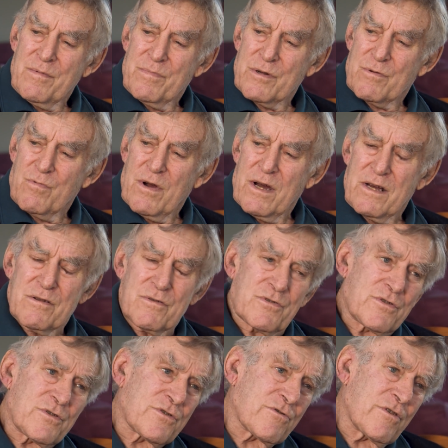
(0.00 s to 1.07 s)
But
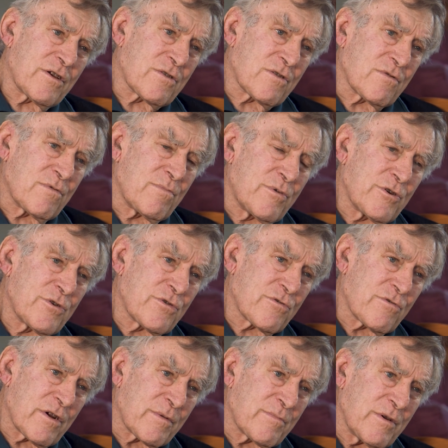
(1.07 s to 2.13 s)
Wales, the strength of the
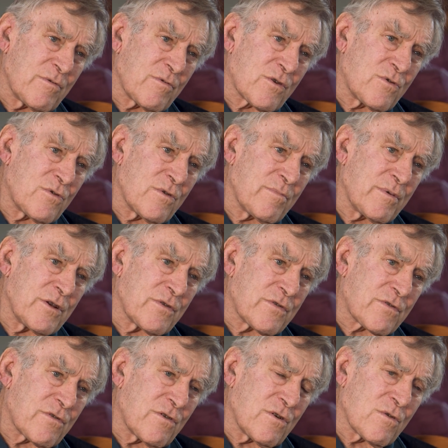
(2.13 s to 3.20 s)
British rugby couldn't have been
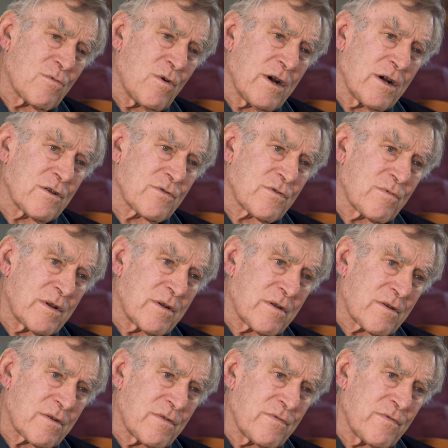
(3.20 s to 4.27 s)
strong. Wales won
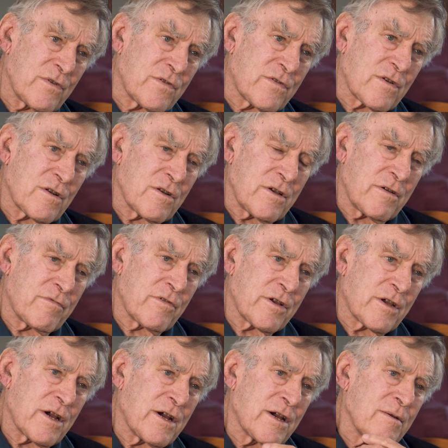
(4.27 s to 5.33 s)
convincingly every
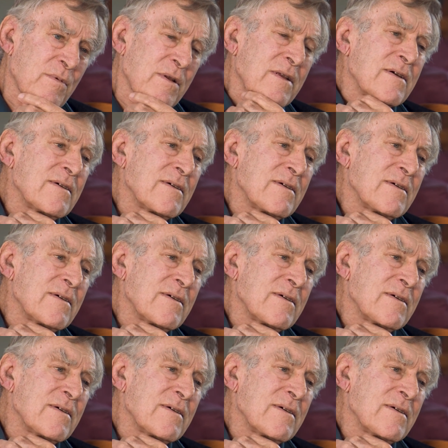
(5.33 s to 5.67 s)
game.